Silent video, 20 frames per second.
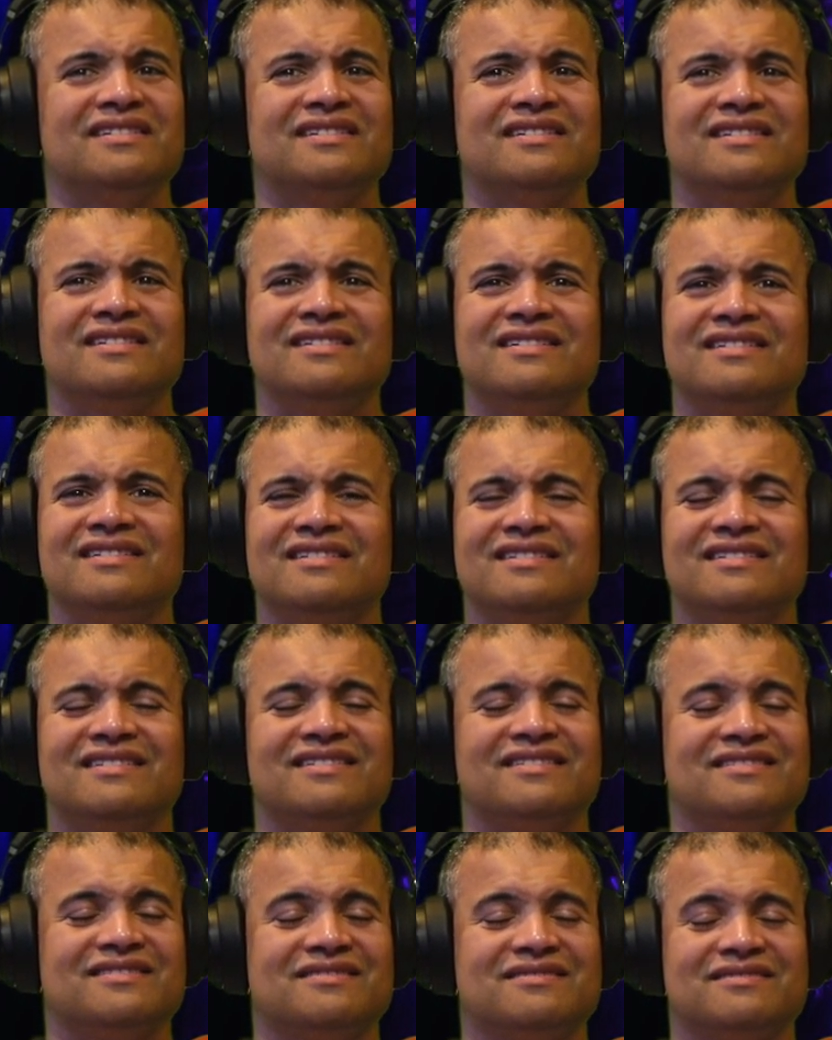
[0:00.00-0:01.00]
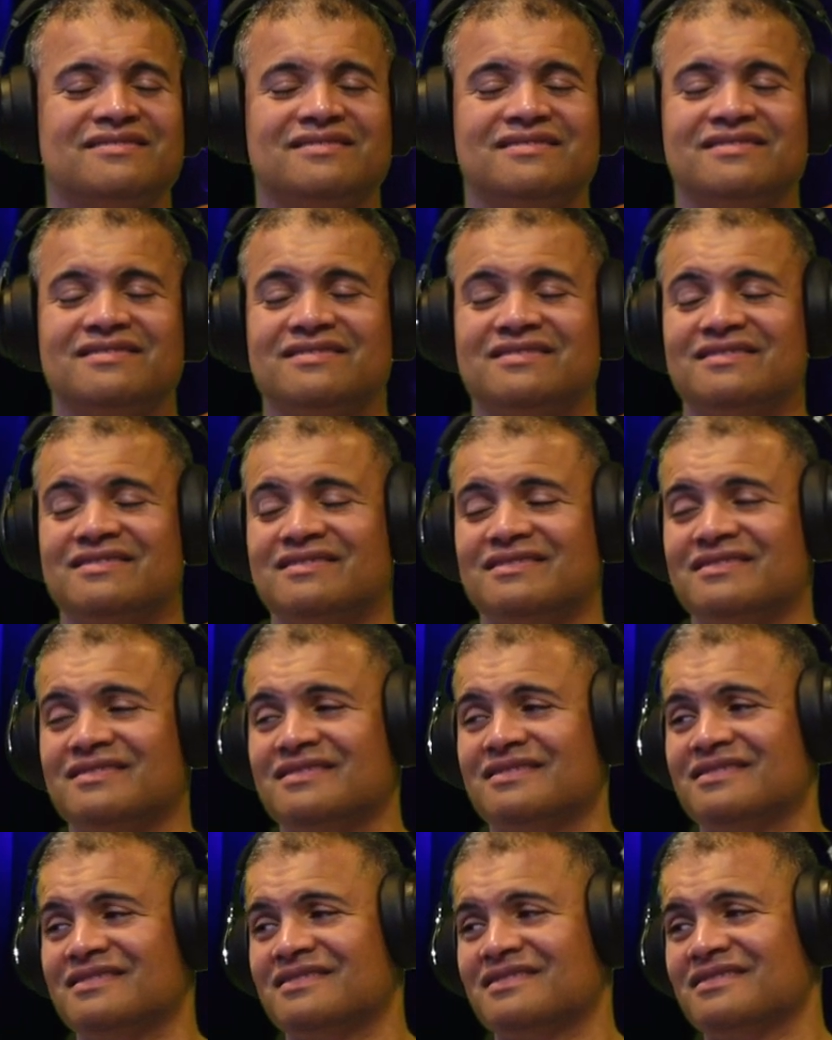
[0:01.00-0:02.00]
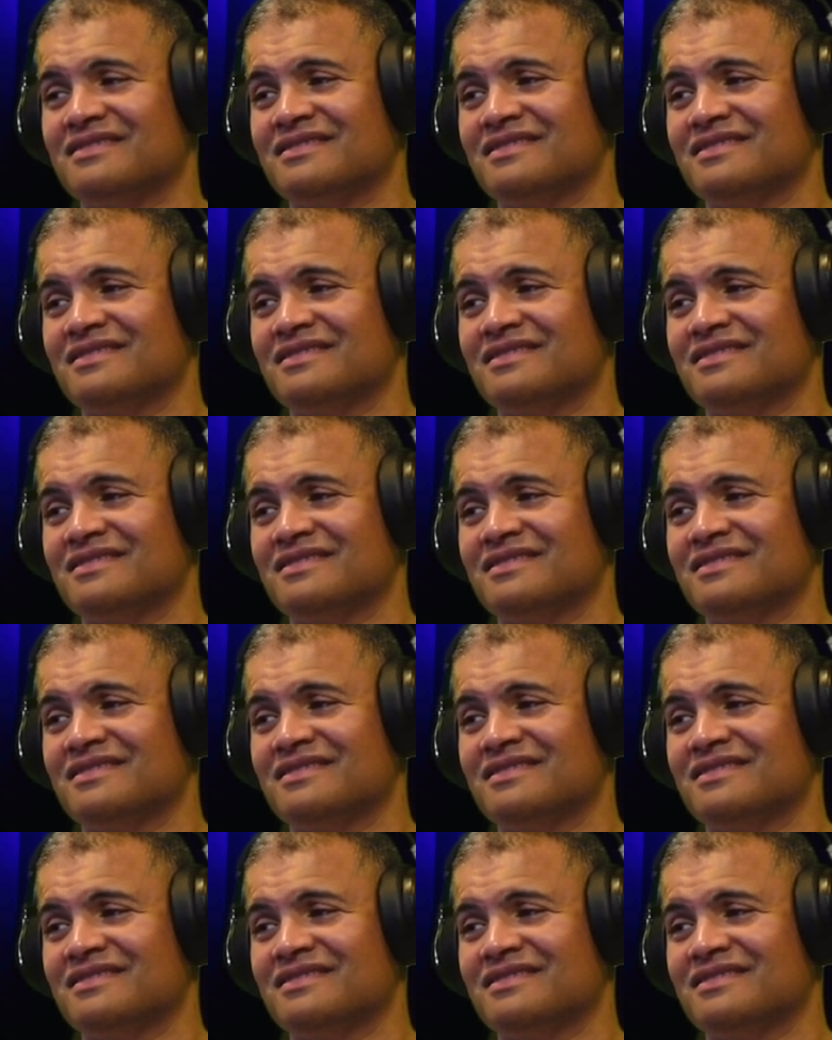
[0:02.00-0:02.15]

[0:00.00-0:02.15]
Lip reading: Nobody speaks.